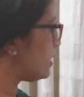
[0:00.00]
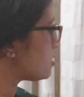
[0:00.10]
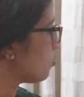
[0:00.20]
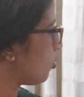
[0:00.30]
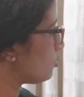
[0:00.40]

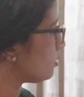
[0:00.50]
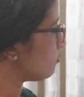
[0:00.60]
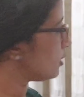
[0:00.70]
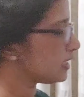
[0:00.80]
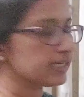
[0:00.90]
these both
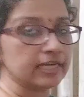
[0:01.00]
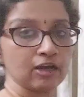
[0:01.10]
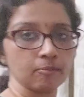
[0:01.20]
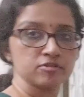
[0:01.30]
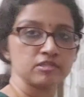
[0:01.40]

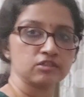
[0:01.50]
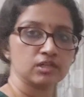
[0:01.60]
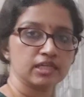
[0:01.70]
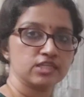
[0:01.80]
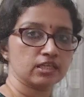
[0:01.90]
vertically opposite
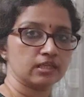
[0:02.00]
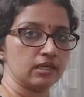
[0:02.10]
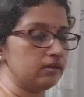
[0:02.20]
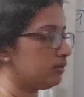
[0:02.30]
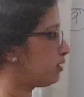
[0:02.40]
to each other?